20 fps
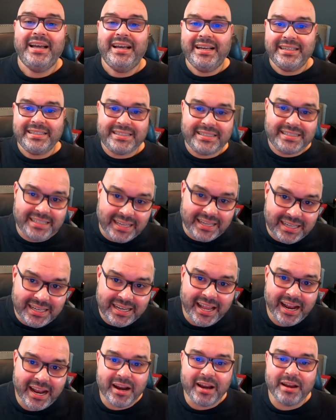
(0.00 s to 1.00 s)
sitting
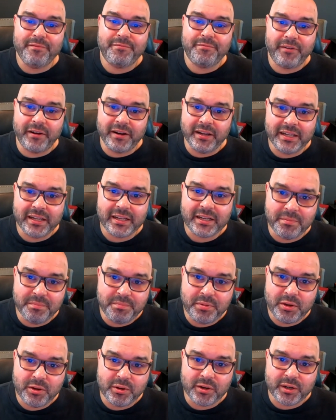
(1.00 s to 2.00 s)
there in front of the
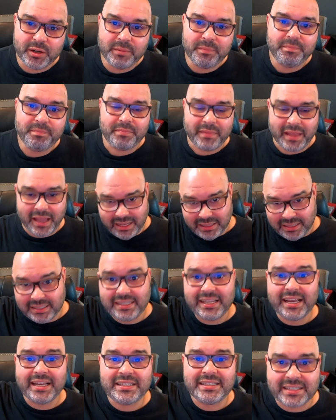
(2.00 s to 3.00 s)
computer at the
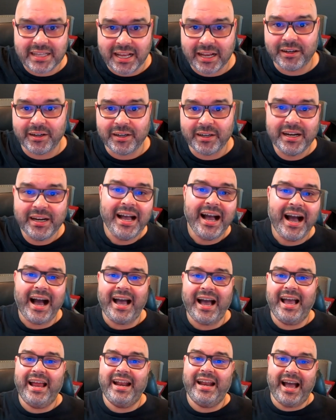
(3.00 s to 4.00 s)
test center,
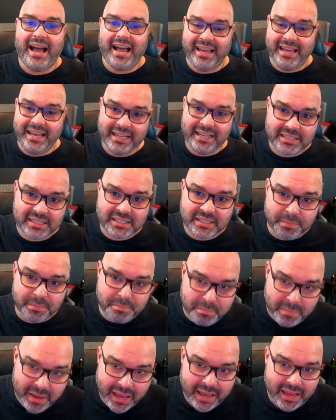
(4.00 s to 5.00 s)
and I hit
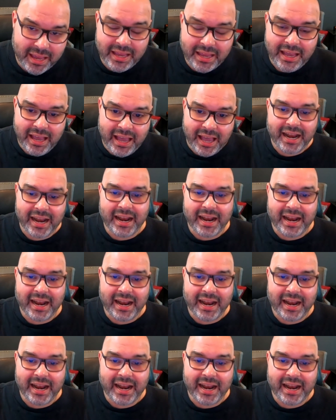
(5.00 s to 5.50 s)
submit, and